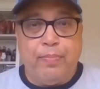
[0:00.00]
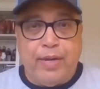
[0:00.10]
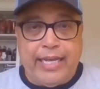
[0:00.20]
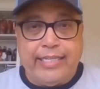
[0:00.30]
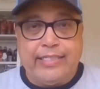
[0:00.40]

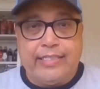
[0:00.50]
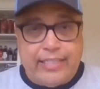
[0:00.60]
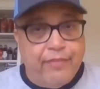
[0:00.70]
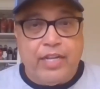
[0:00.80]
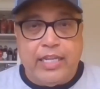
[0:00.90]
complaints
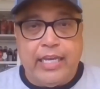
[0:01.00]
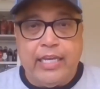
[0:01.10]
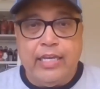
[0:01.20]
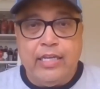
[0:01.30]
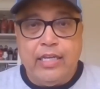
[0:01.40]

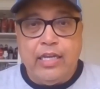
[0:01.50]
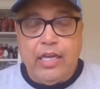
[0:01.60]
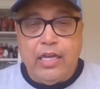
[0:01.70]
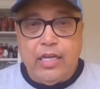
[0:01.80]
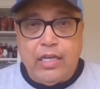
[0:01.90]
civilly
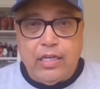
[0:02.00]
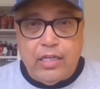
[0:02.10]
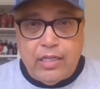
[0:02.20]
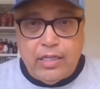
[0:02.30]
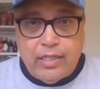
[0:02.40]

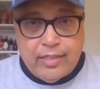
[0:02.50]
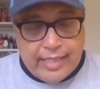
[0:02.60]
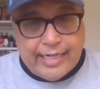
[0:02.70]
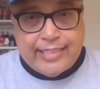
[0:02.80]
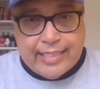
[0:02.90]
uh,
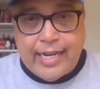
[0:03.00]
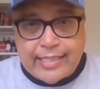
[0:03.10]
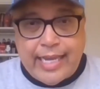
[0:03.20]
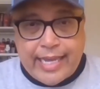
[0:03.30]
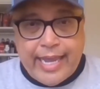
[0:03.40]
that he's got
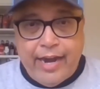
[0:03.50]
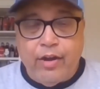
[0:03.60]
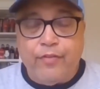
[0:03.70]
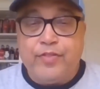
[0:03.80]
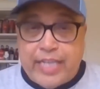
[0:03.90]
to take
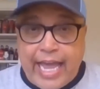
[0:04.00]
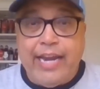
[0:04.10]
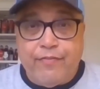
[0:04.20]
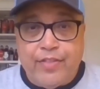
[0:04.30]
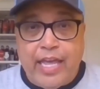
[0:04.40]
care of,
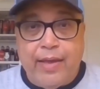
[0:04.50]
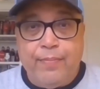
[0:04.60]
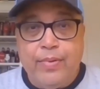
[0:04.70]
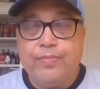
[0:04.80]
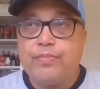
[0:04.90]
10 of
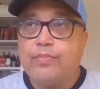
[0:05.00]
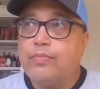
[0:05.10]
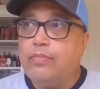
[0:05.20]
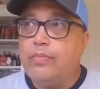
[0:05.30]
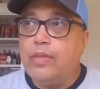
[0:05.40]
them
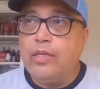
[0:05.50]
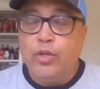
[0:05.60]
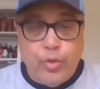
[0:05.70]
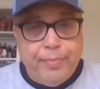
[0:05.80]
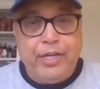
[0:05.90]

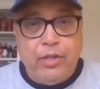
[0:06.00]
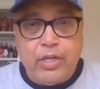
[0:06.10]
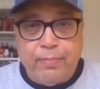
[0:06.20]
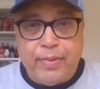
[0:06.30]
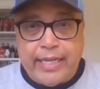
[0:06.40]
criminal
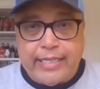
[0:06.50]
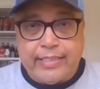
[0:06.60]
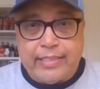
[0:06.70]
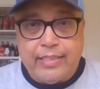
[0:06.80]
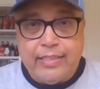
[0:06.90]

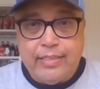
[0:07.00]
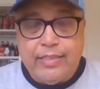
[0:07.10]
complaints.